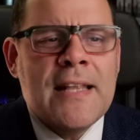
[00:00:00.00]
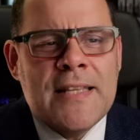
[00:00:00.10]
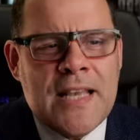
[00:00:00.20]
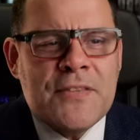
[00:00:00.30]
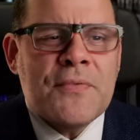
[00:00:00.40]

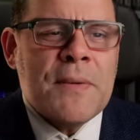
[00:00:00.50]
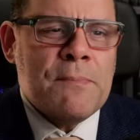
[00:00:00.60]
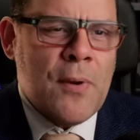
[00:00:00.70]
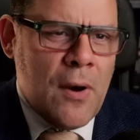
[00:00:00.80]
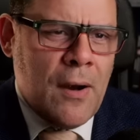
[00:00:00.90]
This
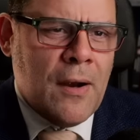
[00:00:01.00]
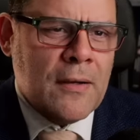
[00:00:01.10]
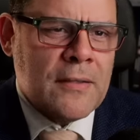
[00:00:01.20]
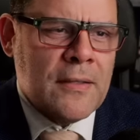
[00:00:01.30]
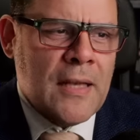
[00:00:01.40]

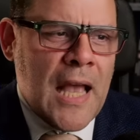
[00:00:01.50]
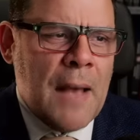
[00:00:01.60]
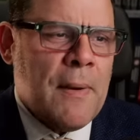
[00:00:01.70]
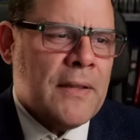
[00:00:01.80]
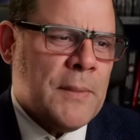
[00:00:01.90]
report
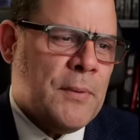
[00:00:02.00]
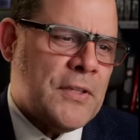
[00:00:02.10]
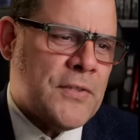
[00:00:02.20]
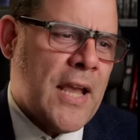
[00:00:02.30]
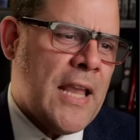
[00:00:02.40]
about the
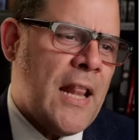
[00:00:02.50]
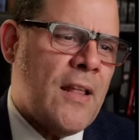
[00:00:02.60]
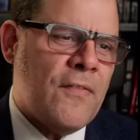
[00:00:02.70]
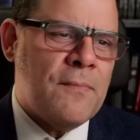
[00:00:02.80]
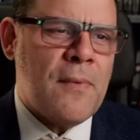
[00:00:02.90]
portrayal
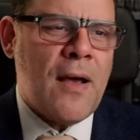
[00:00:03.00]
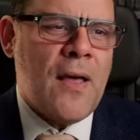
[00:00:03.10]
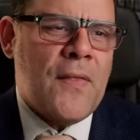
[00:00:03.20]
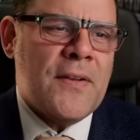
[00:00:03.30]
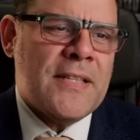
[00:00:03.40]
of
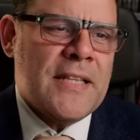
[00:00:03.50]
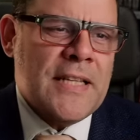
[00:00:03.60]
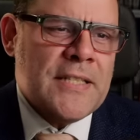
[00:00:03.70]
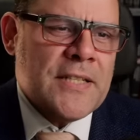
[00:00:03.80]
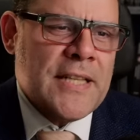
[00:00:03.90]
mothers in
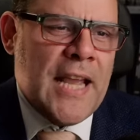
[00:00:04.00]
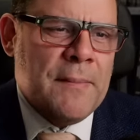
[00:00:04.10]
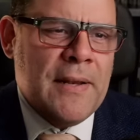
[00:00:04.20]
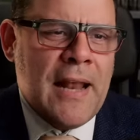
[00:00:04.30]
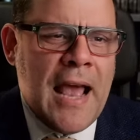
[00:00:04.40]
entertainment